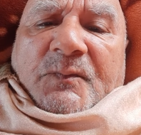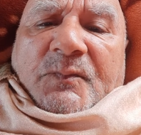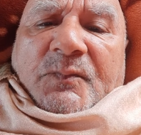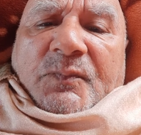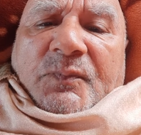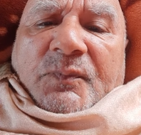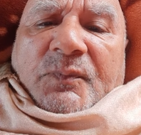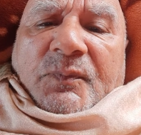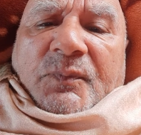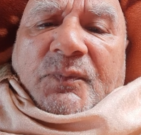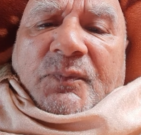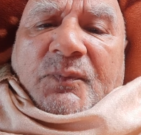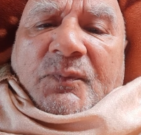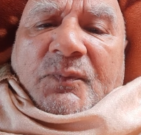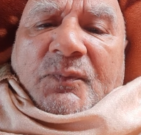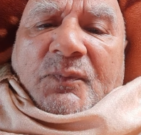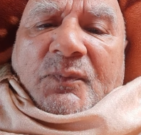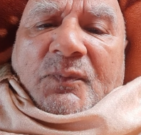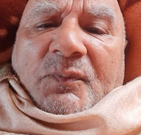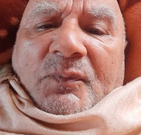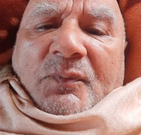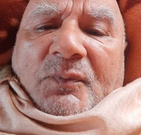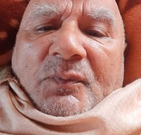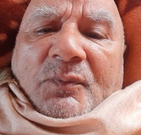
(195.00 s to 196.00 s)

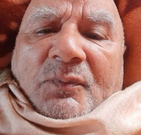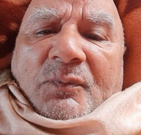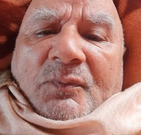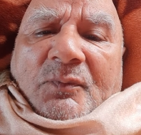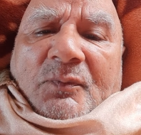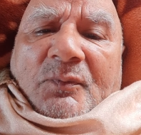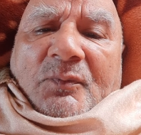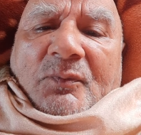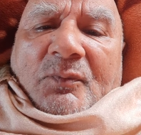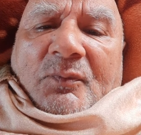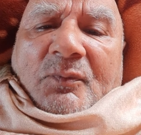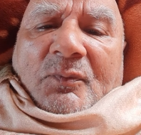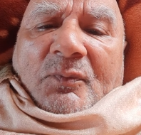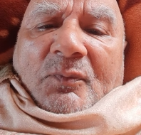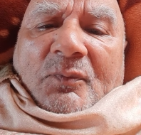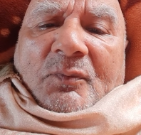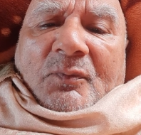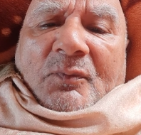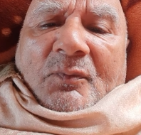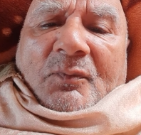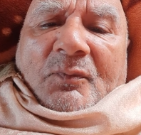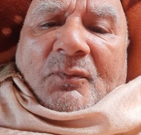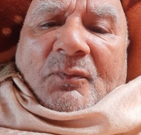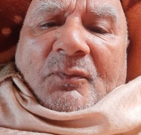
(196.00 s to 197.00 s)

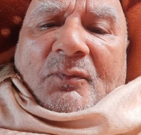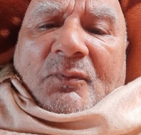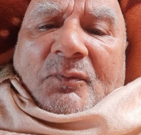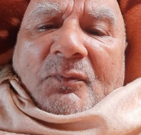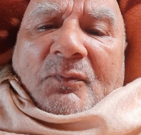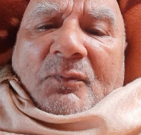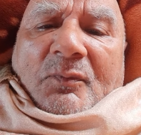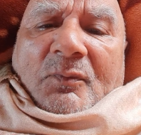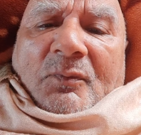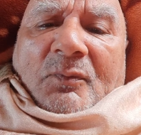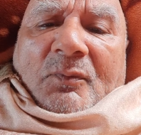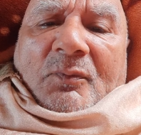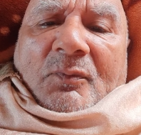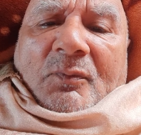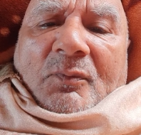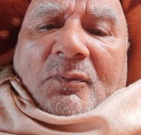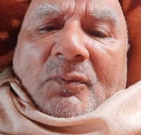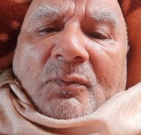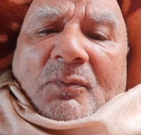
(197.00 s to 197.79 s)
[no speech]